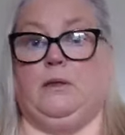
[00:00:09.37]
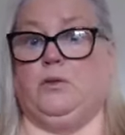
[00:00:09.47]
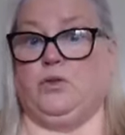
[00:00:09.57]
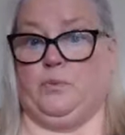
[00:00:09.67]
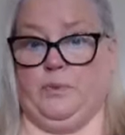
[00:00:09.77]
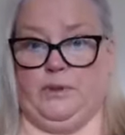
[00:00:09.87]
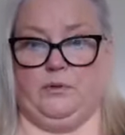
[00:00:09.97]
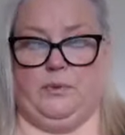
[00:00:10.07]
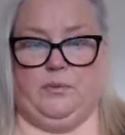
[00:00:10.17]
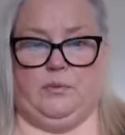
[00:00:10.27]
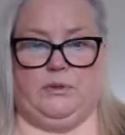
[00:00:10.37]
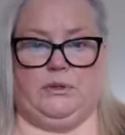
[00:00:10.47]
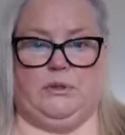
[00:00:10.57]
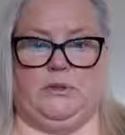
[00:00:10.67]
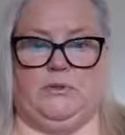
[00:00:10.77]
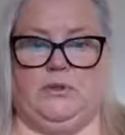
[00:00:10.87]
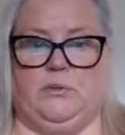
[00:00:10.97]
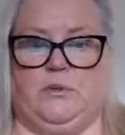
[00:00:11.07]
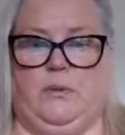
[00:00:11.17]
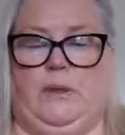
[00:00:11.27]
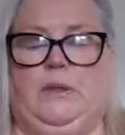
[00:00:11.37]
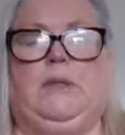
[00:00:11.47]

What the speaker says: YouTube. I know people watch it on YouTube as well.